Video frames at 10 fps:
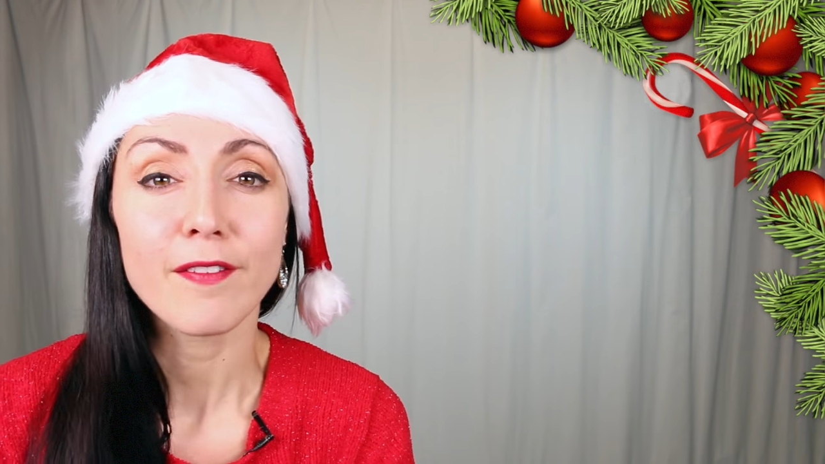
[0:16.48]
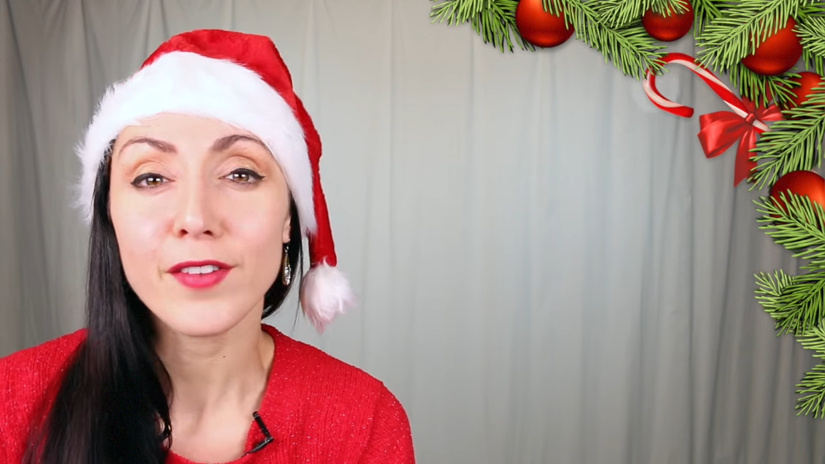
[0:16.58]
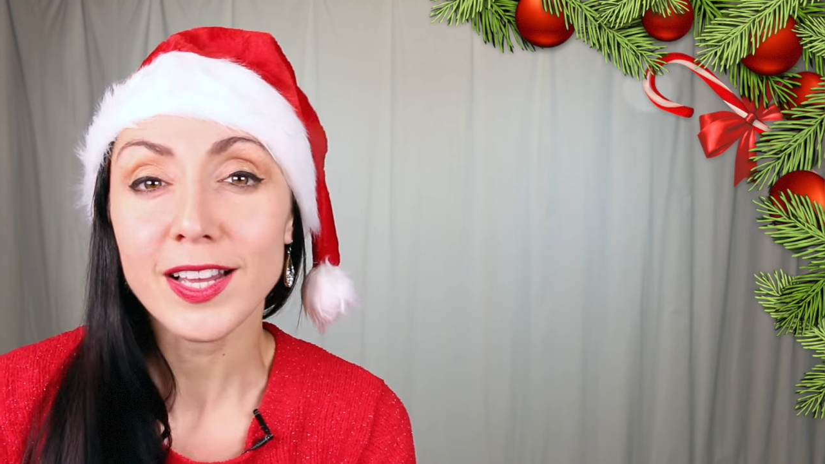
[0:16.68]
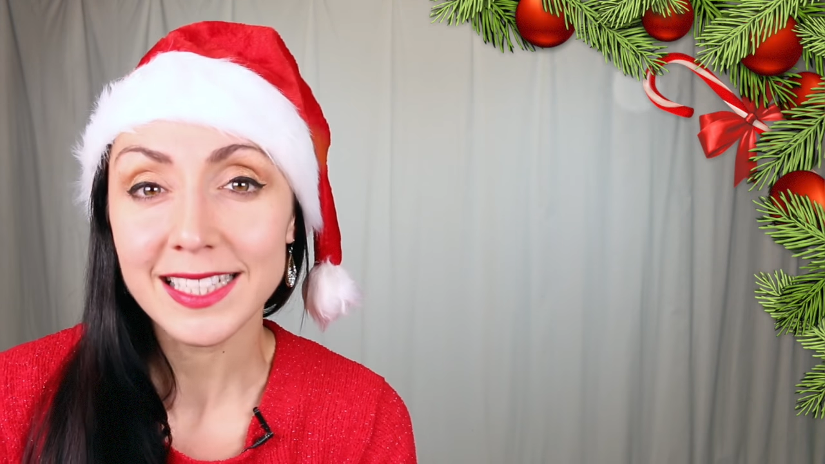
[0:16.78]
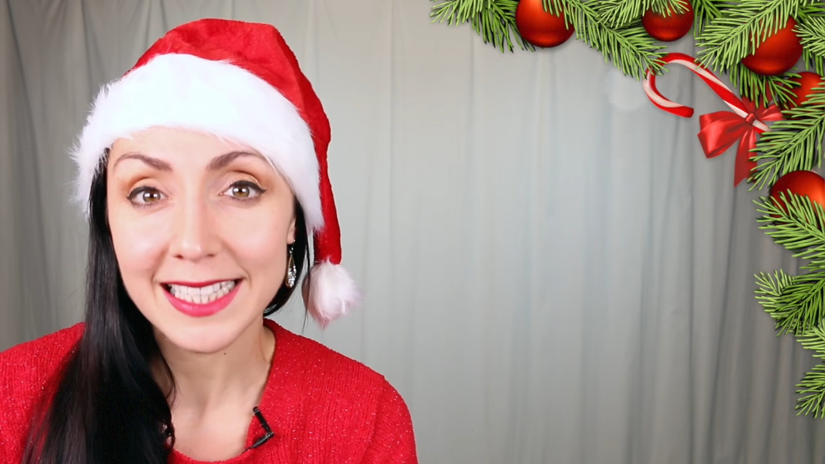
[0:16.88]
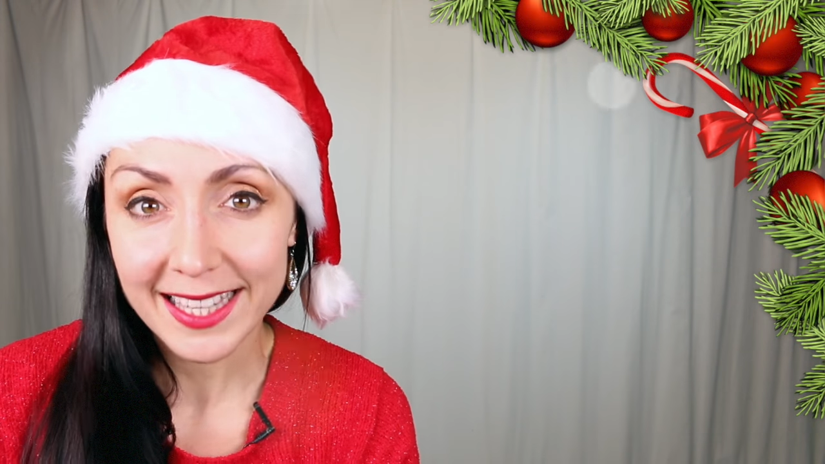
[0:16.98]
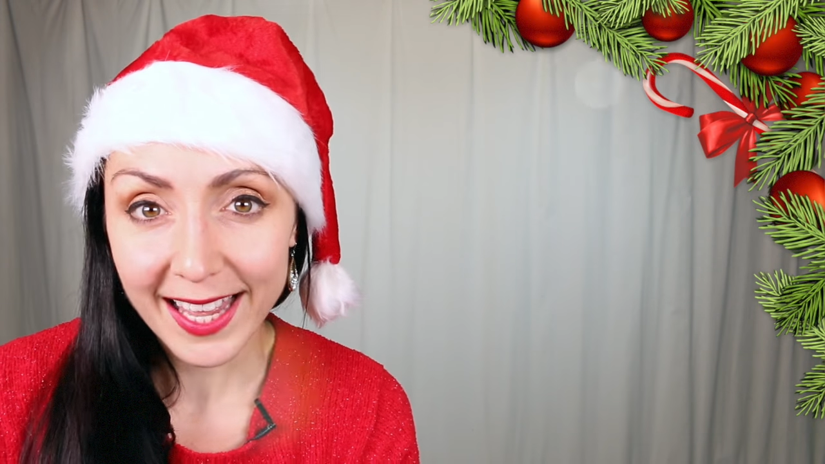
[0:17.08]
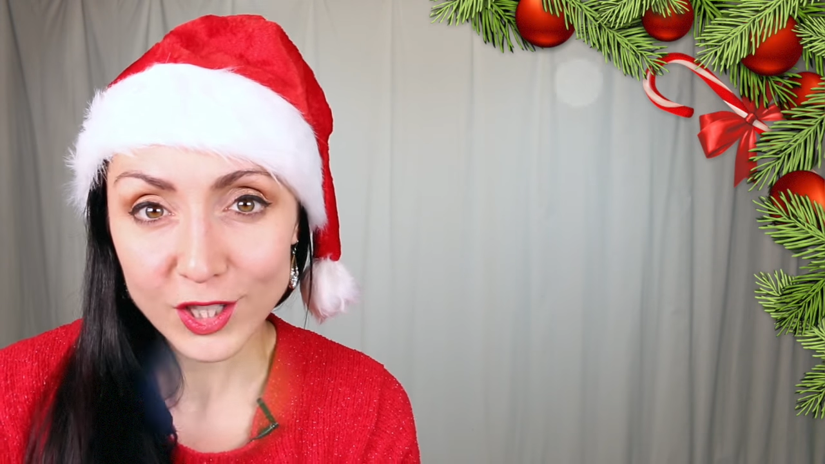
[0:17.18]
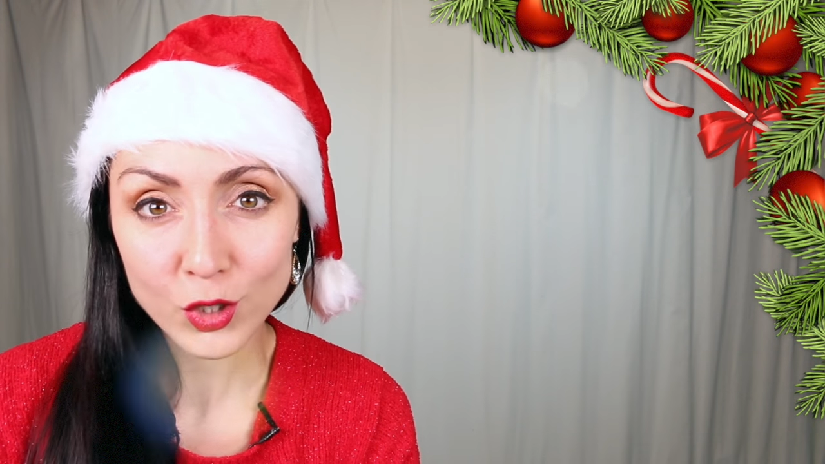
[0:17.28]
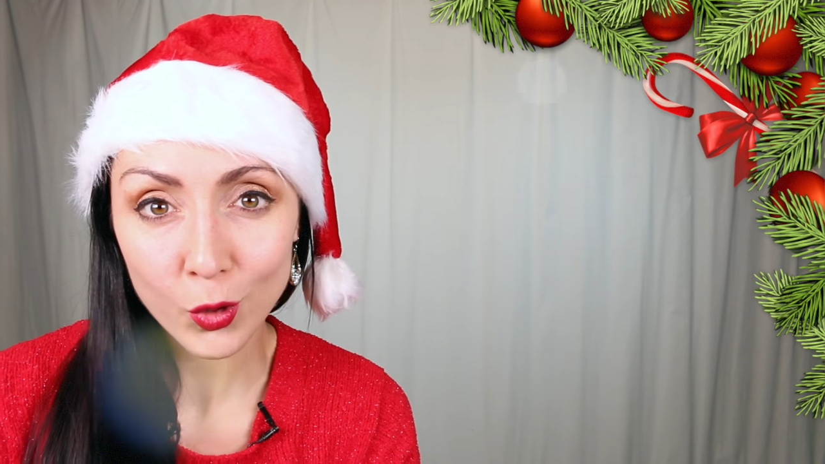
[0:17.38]
Firstly,
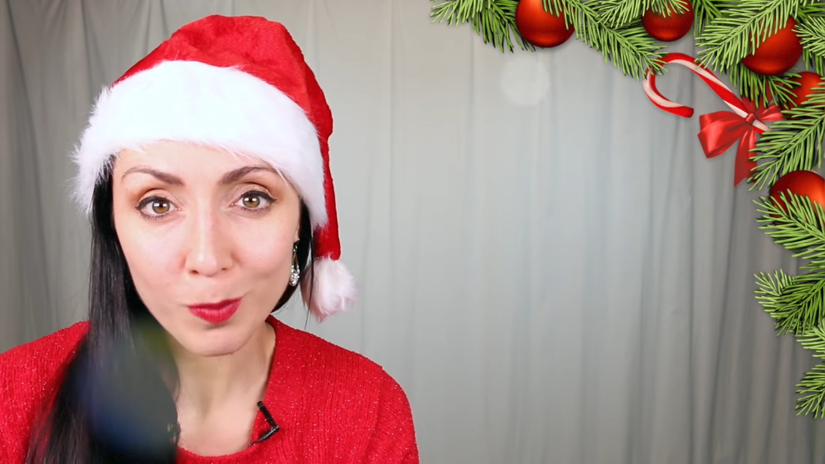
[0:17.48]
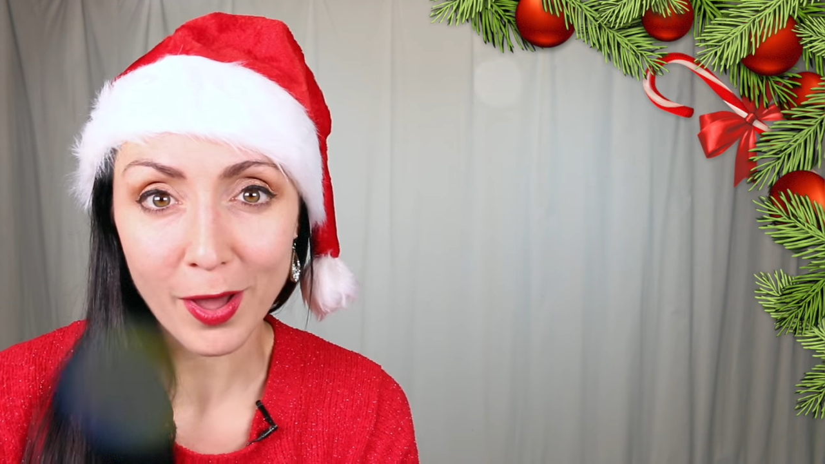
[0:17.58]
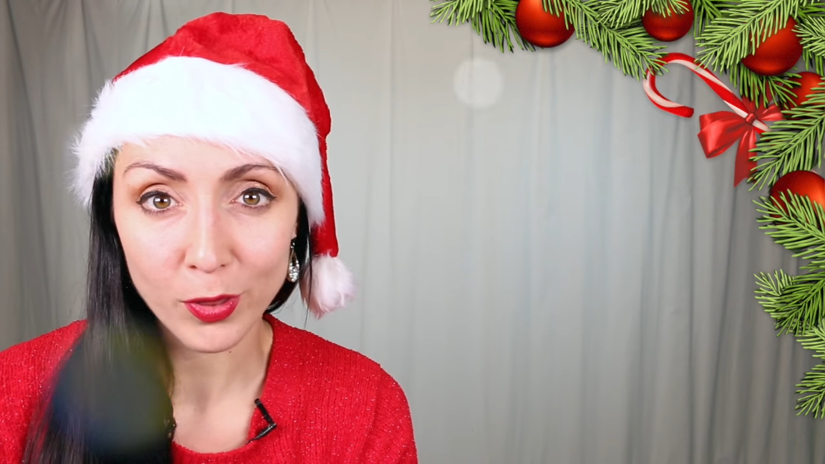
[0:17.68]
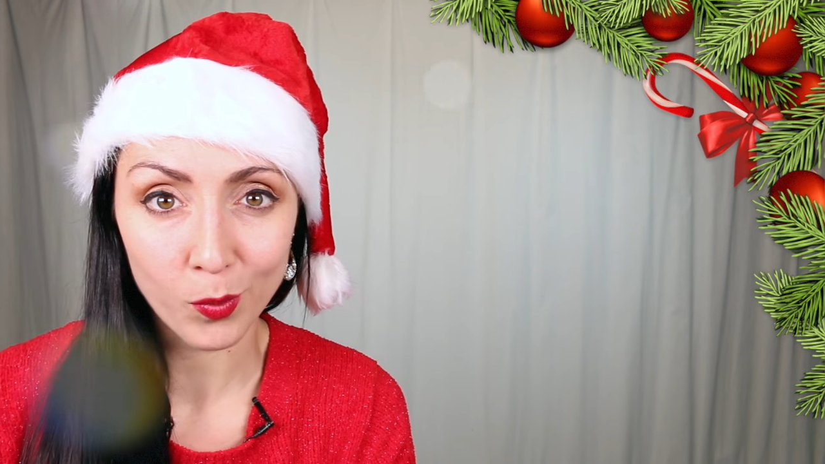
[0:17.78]
let's talk about the